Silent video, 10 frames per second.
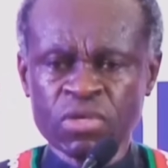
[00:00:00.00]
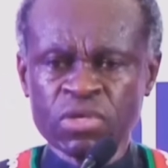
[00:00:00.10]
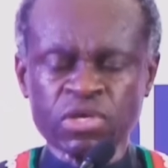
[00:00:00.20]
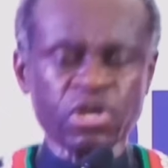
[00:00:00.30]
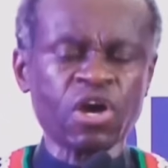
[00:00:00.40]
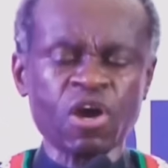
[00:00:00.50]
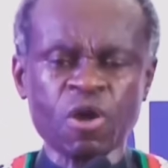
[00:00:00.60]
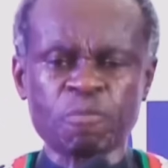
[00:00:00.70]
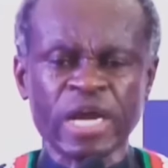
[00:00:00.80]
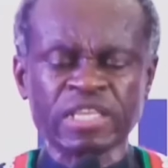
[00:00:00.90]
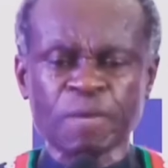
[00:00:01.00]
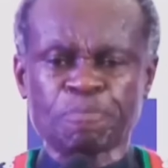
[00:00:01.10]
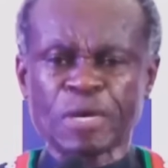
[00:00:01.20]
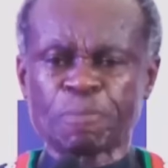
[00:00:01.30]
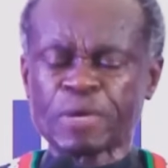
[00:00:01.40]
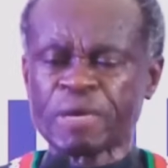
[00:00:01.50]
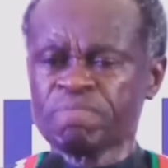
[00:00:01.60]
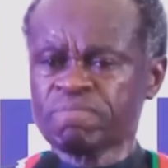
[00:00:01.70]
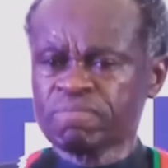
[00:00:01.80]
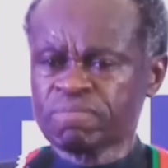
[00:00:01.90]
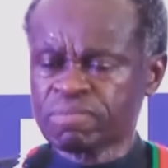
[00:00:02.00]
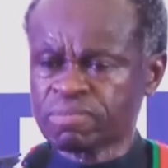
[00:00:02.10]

You know, Brother Pippin,